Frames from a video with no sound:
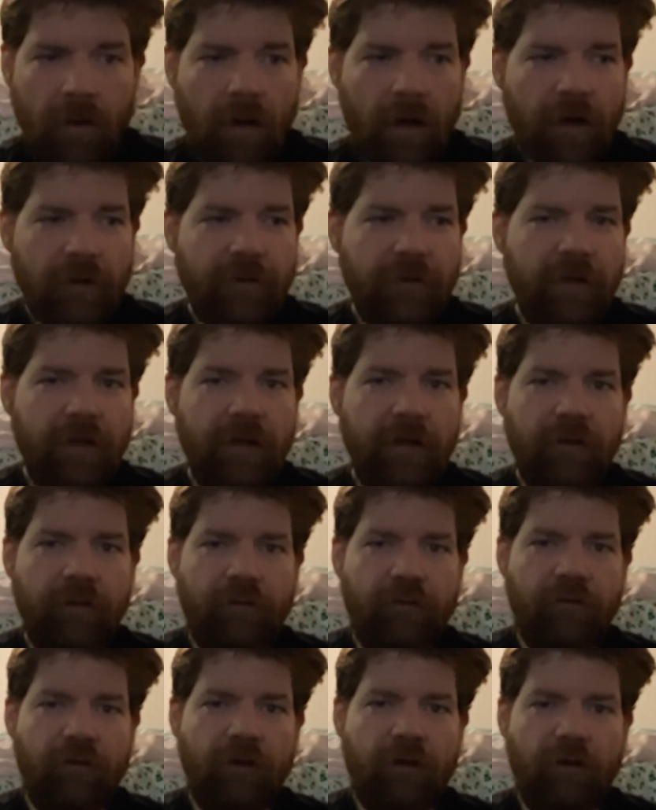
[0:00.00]
I think
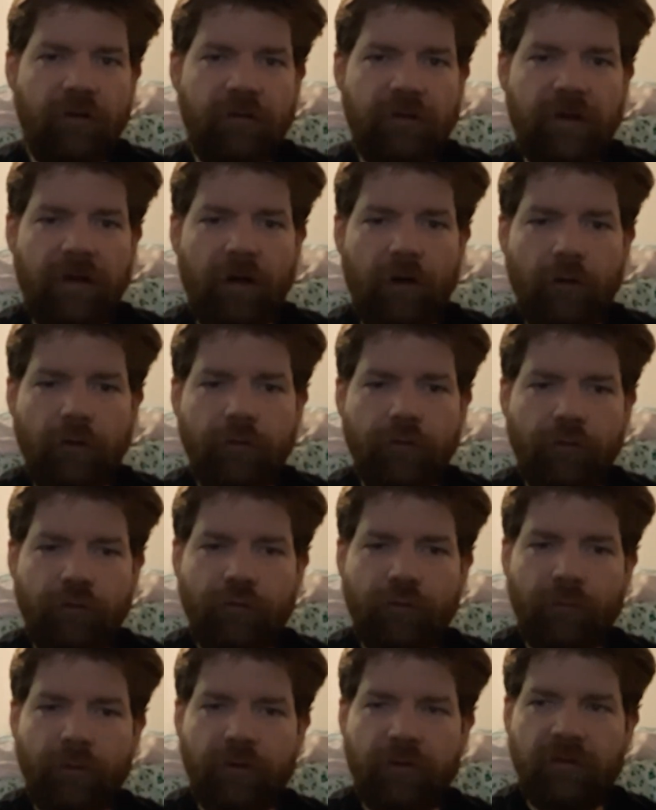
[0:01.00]
his character
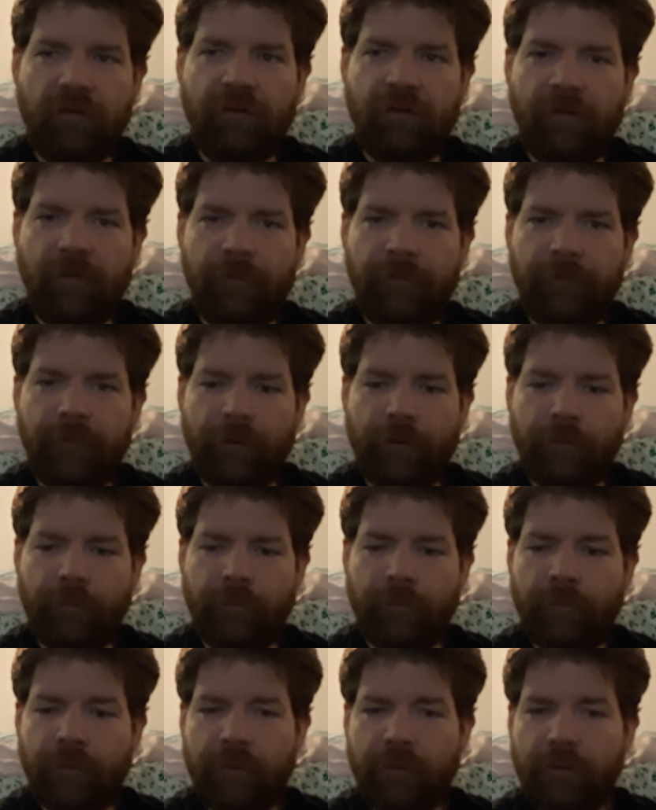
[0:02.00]
choices in the
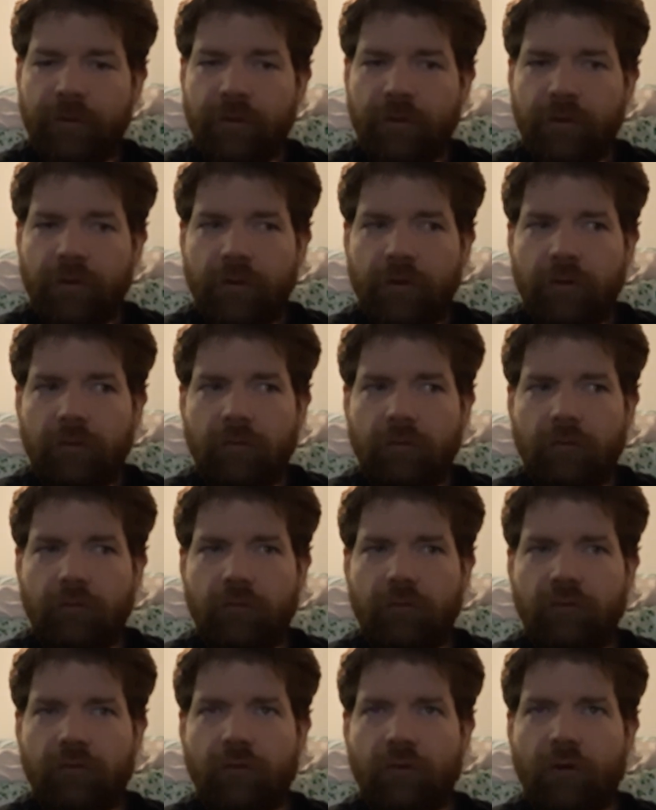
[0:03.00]
film
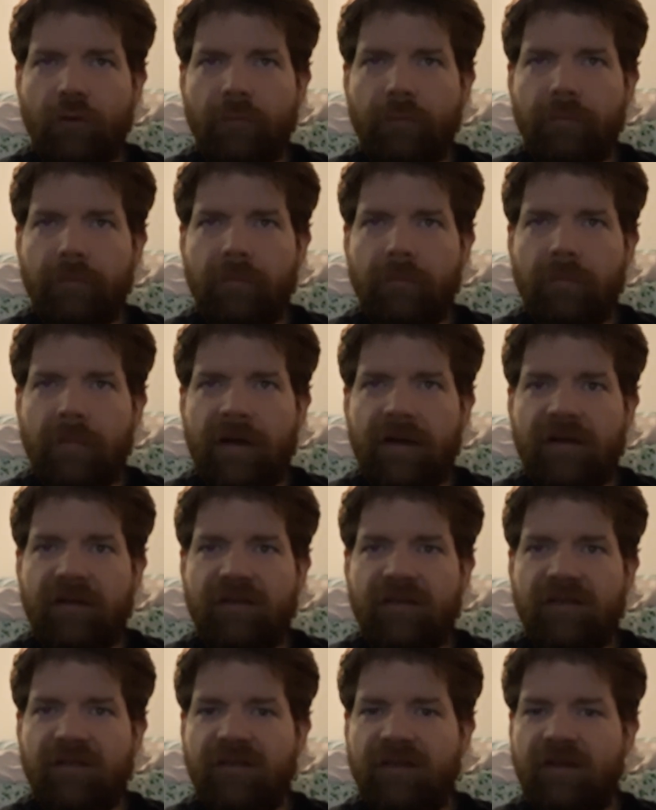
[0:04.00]
don't make
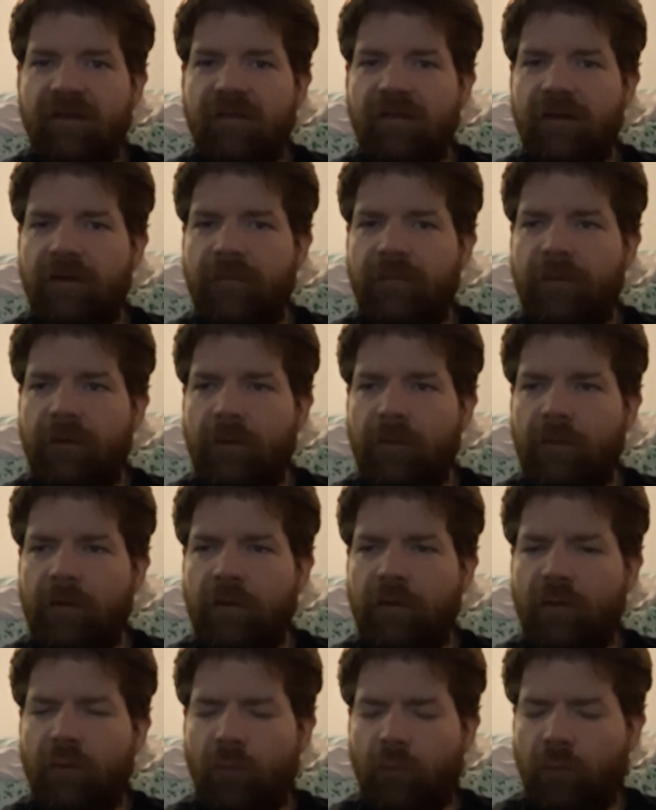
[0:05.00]
sense if they're
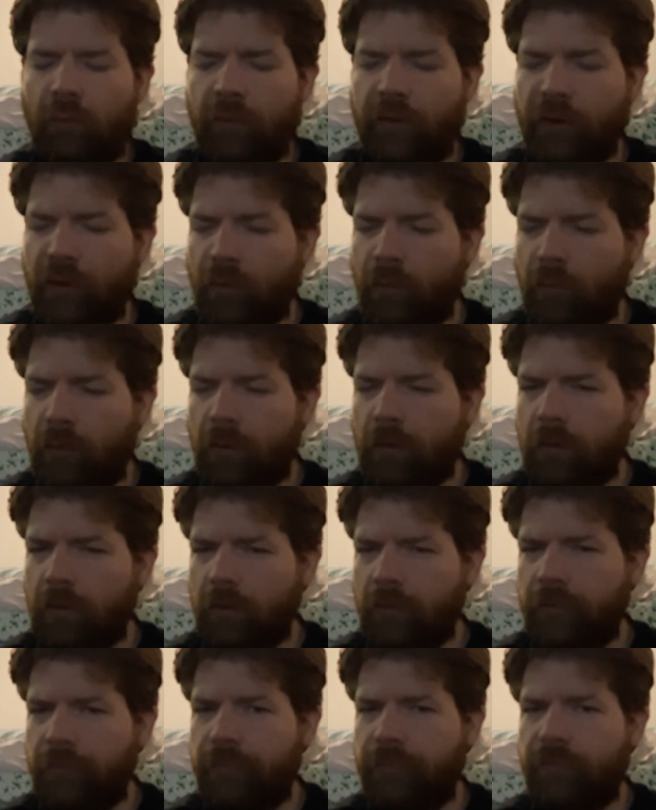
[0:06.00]
in the real
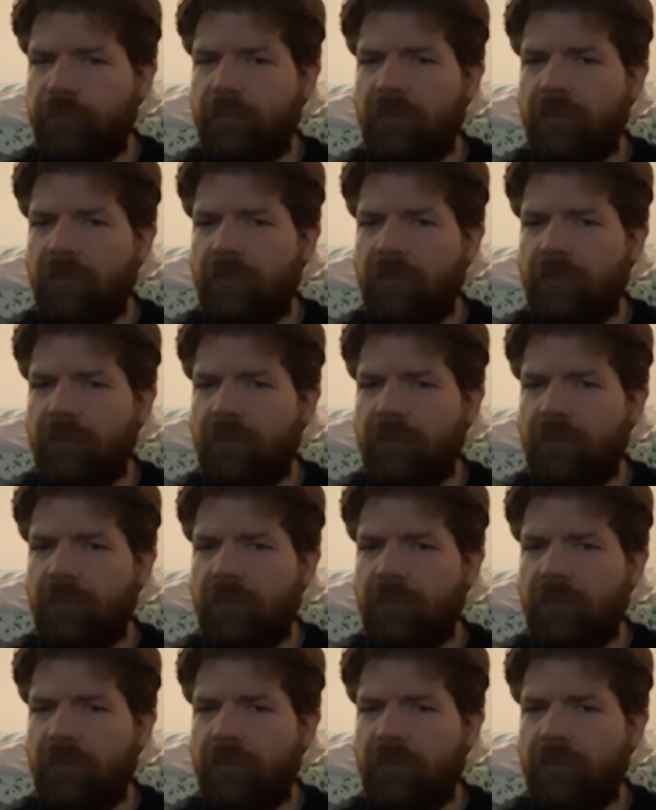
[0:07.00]
world.